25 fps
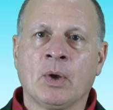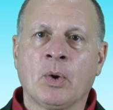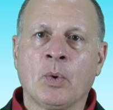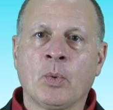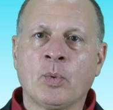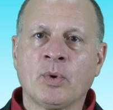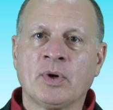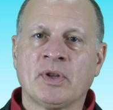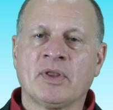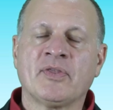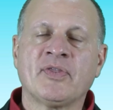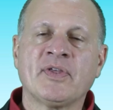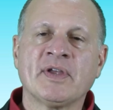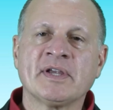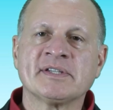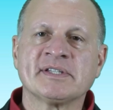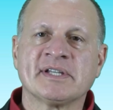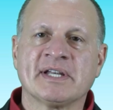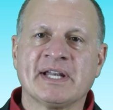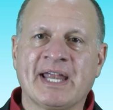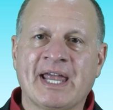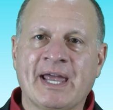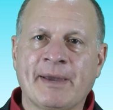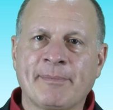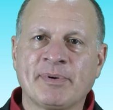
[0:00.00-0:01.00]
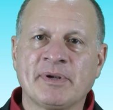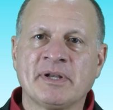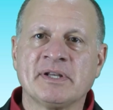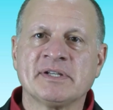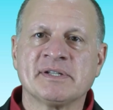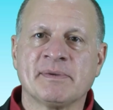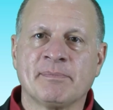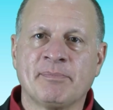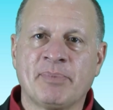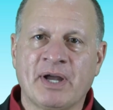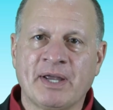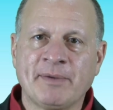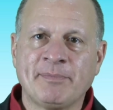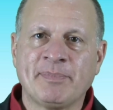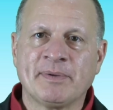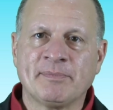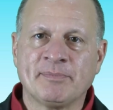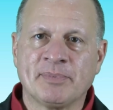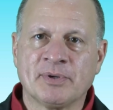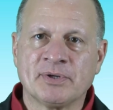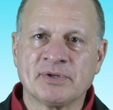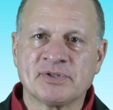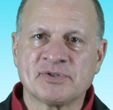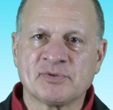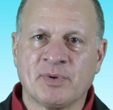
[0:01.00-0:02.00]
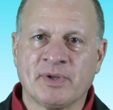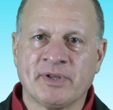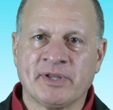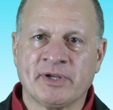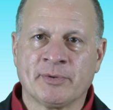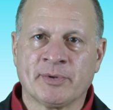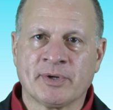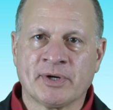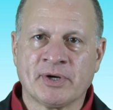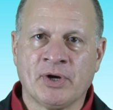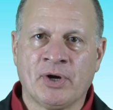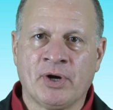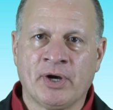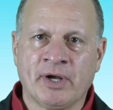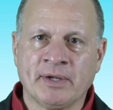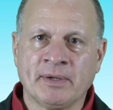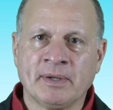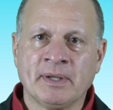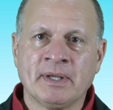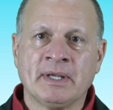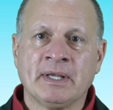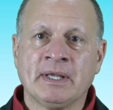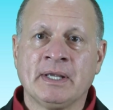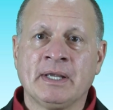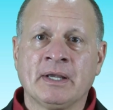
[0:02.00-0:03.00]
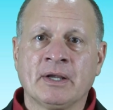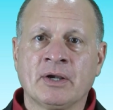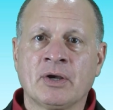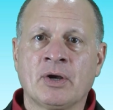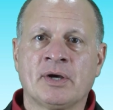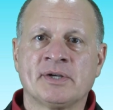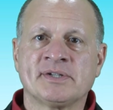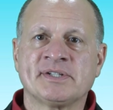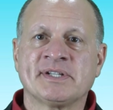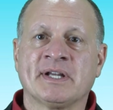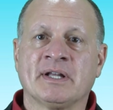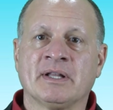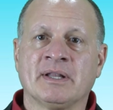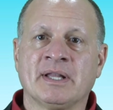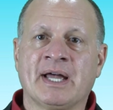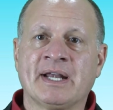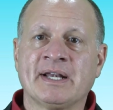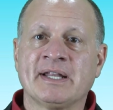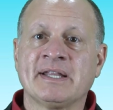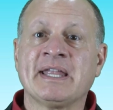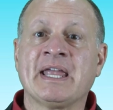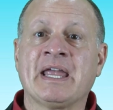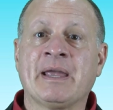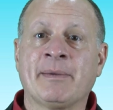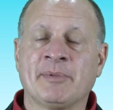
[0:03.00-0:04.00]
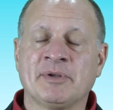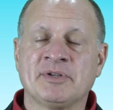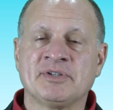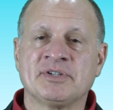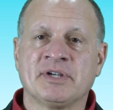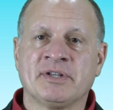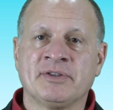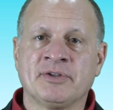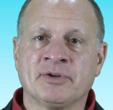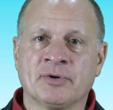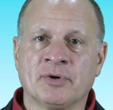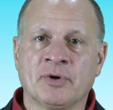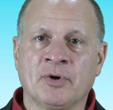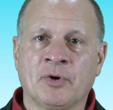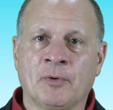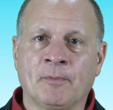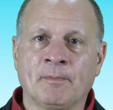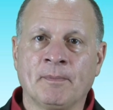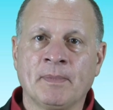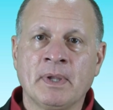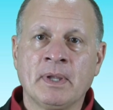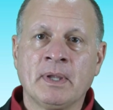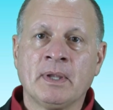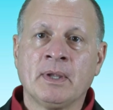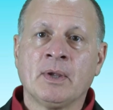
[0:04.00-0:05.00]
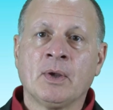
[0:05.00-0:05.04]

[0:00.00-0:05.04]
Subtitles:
One of the things that had happened is a pipe had burst while they were gone, causing a lot of damage in their home.